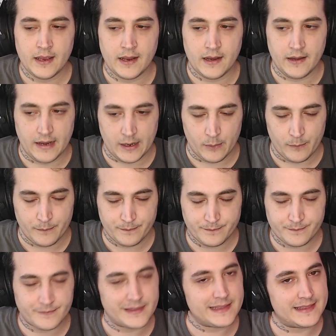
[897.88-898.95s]
Now,
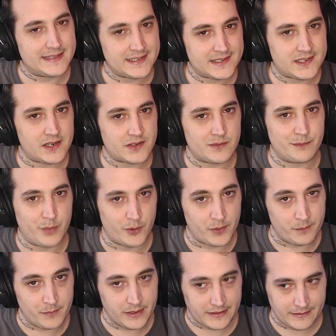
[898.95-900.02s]
this doesn't bother
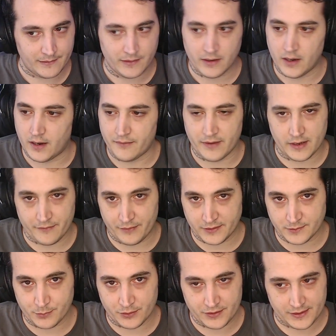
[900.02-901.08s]
me. I've had a
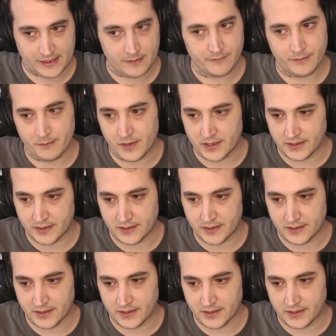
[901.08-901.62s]
Facebook account for many